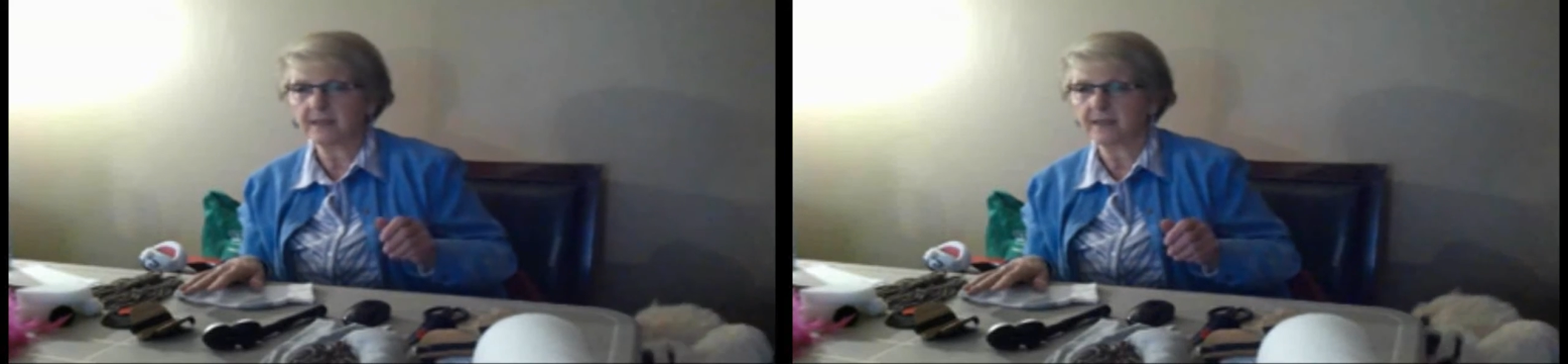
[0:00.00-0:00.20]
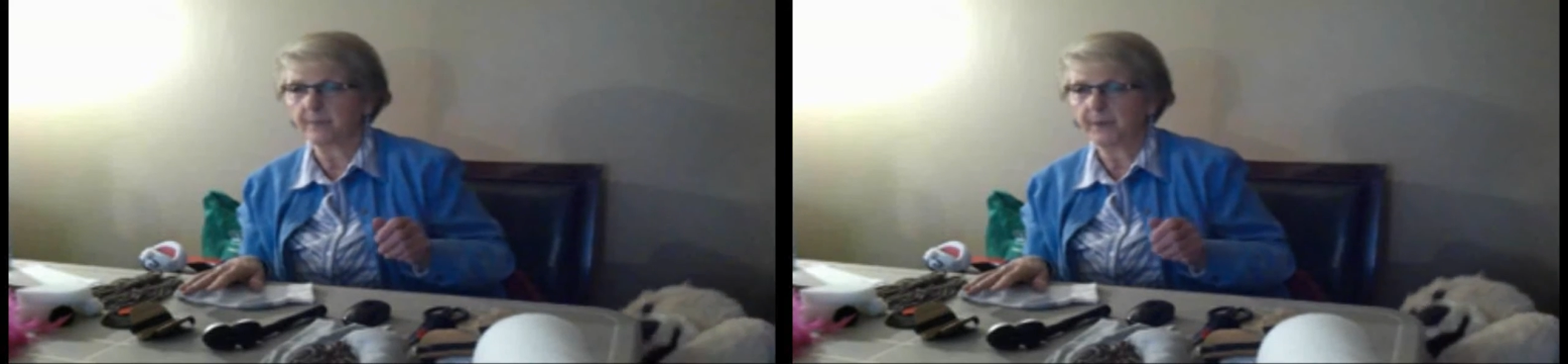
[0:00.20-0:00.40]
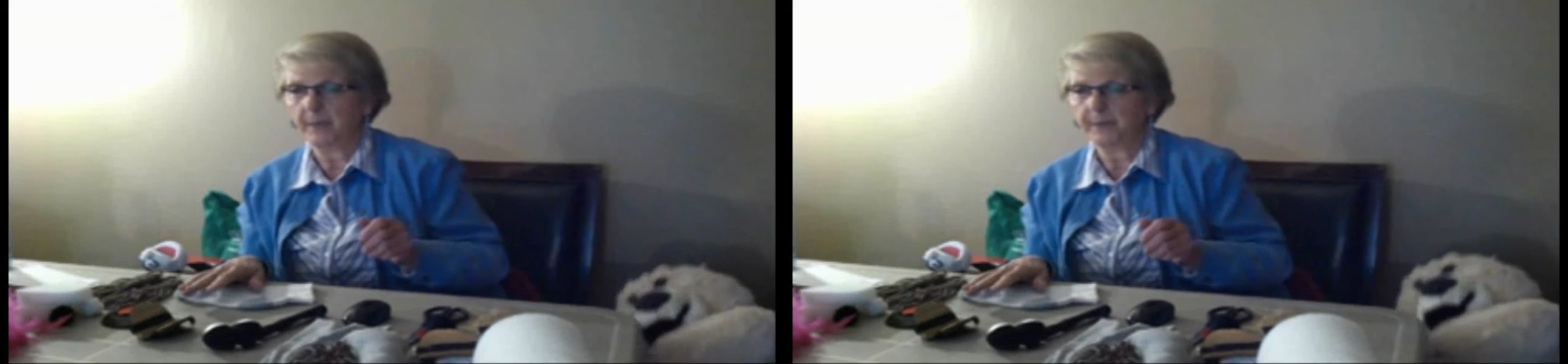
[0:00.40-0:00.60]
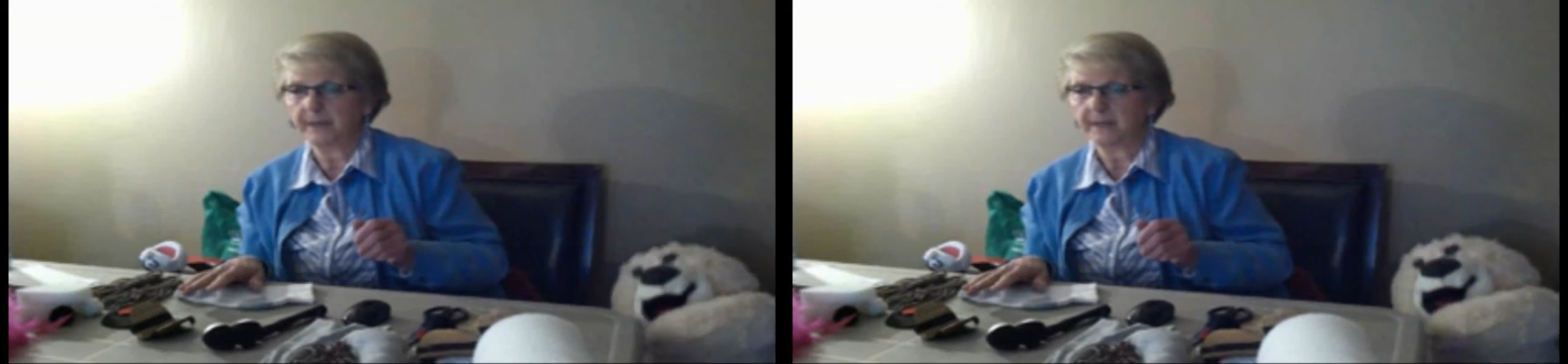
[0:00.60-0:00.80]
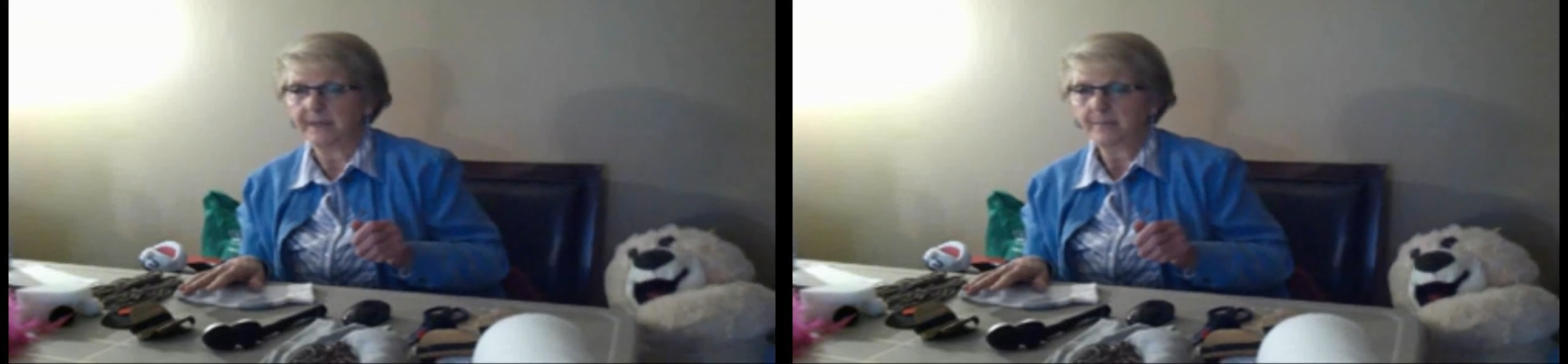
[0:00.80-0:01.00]
is the
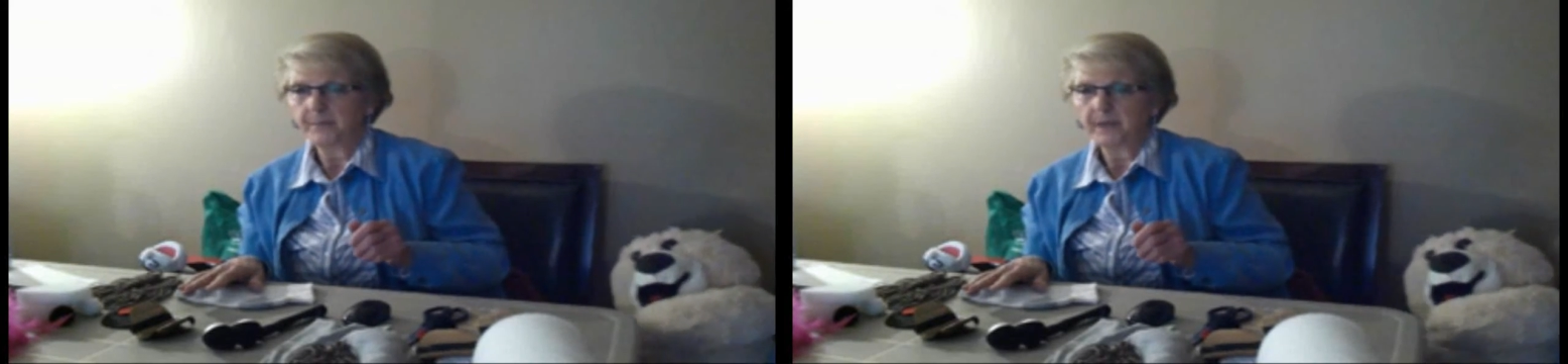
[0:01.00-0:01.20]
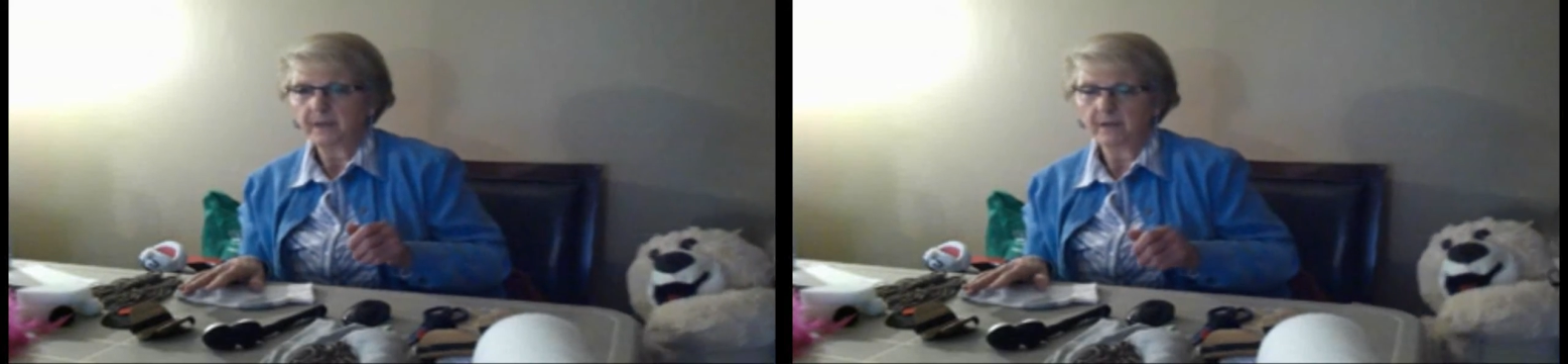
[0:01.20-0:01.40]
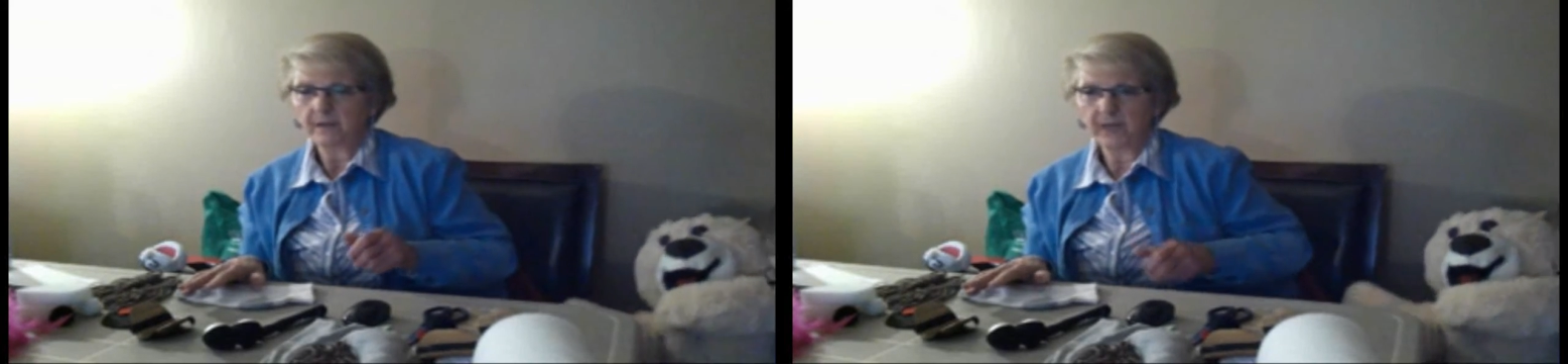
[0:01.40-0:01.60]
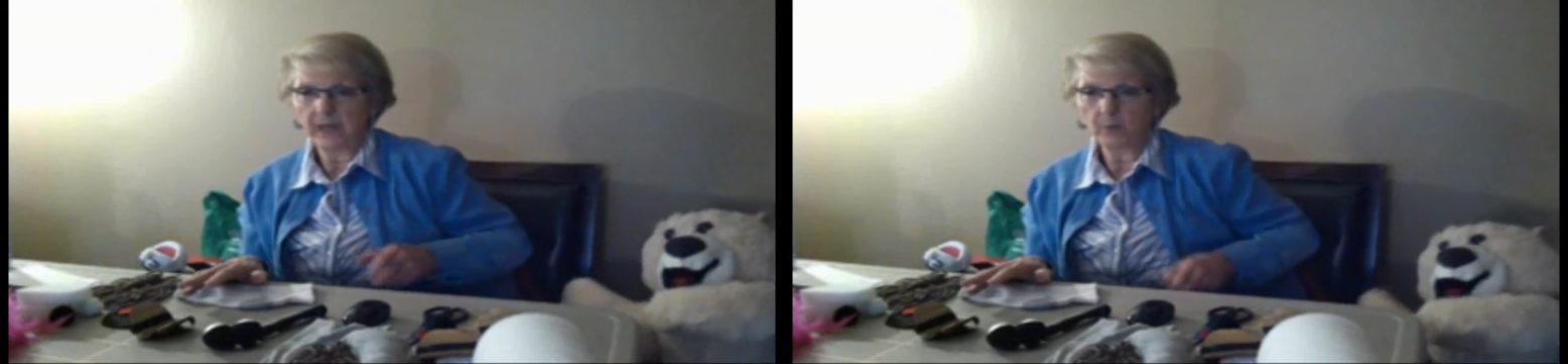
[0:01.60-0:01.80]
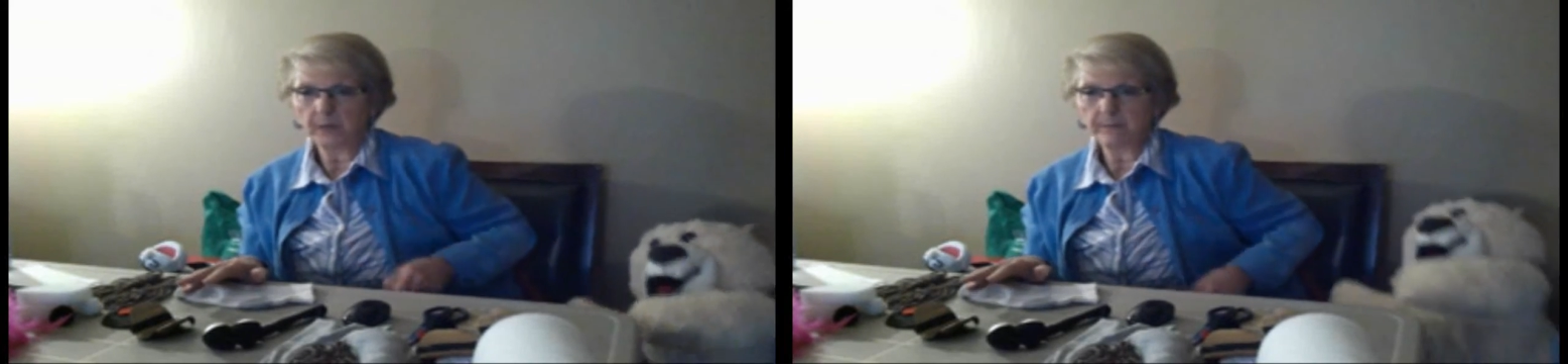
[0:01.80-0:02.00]
puppet
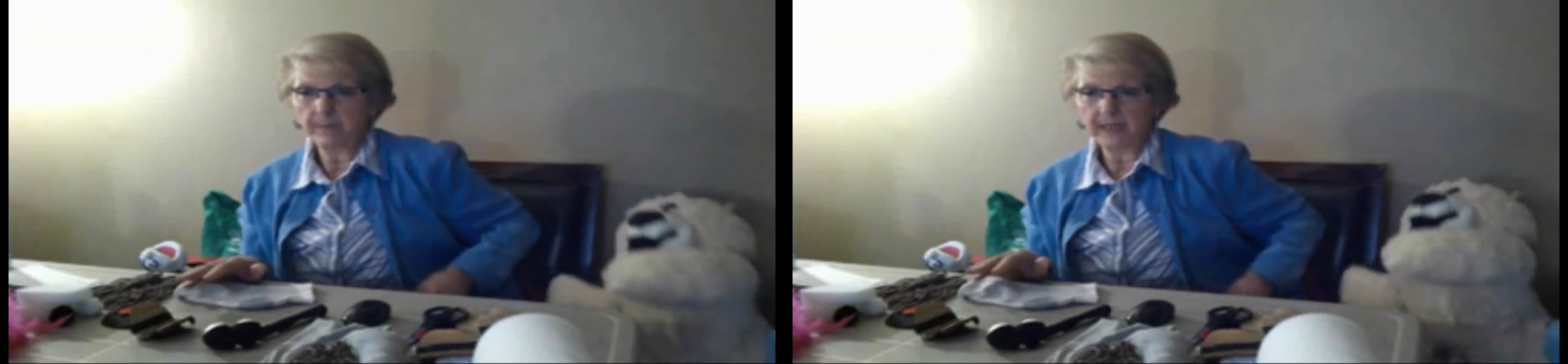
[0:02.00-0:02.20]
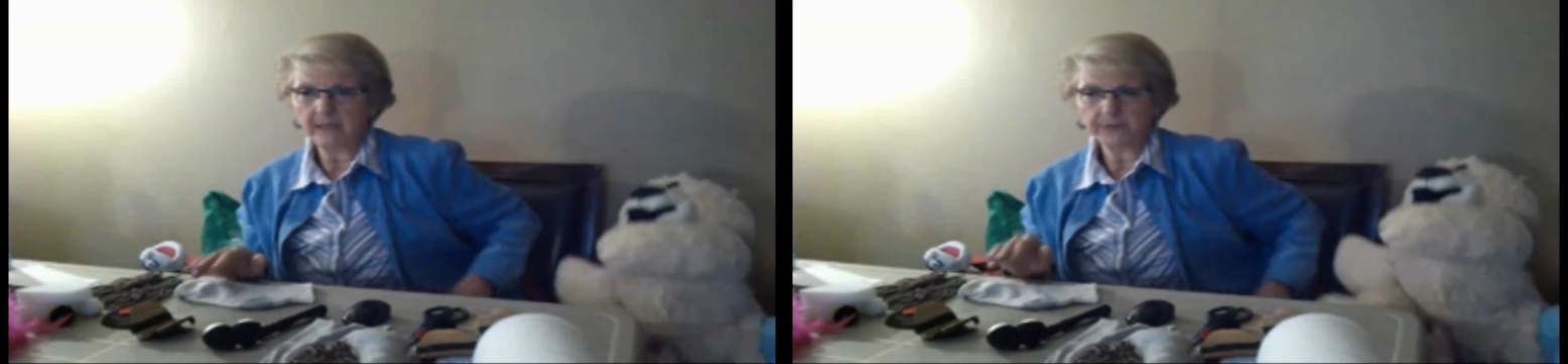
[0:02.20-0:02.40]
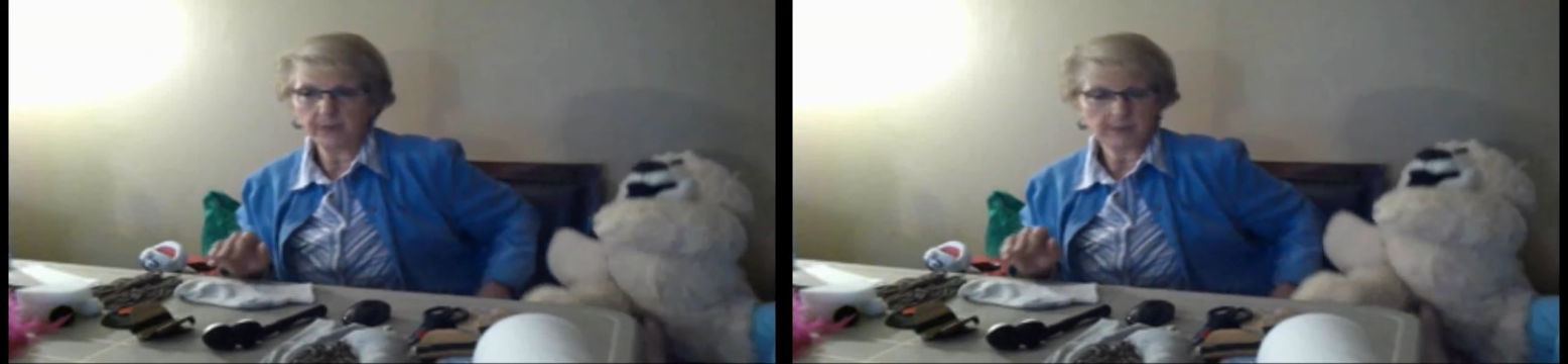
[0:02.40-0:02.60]
that we made